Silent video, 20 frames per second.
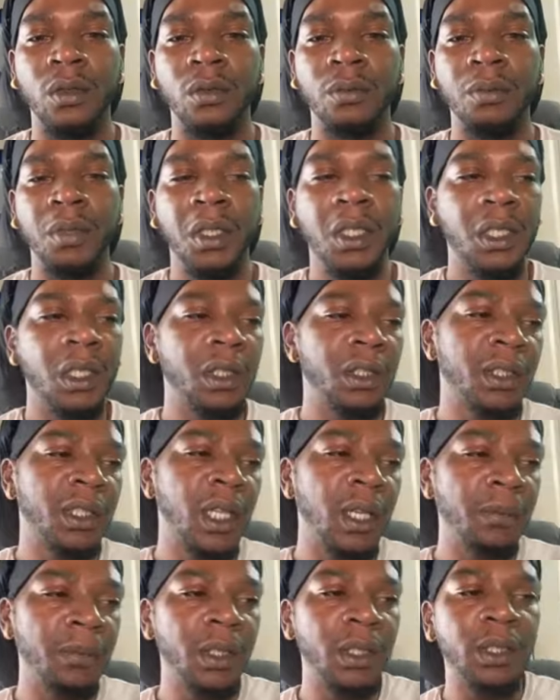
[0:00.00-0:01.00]
Because
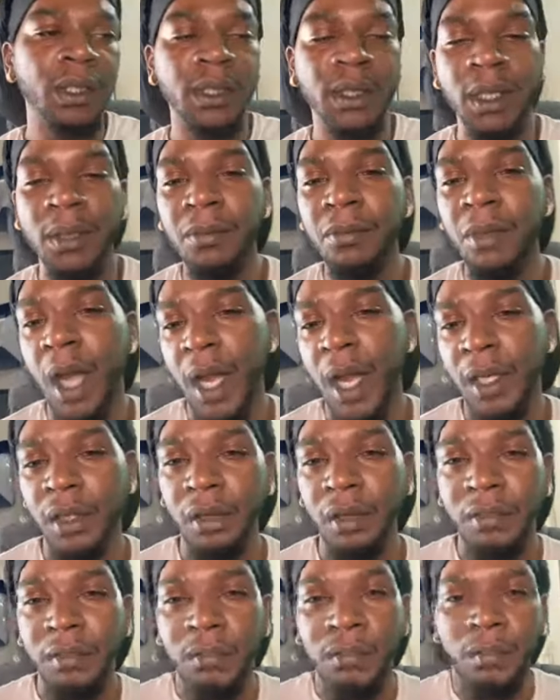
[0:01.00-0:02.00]
that
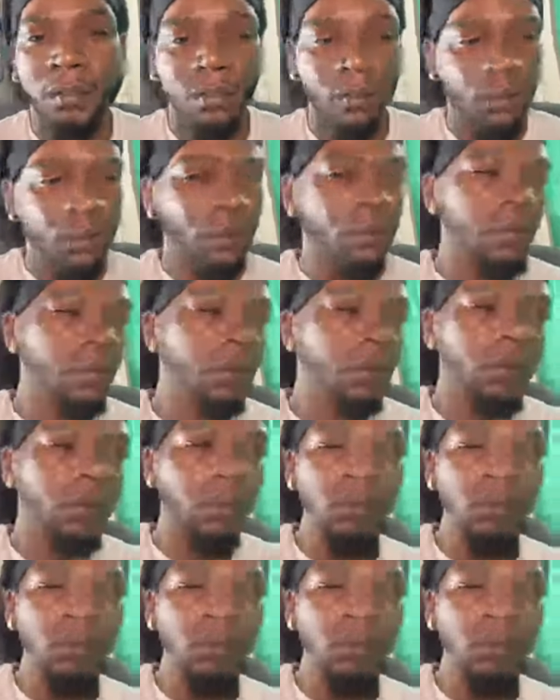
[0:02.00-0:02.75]
means somebody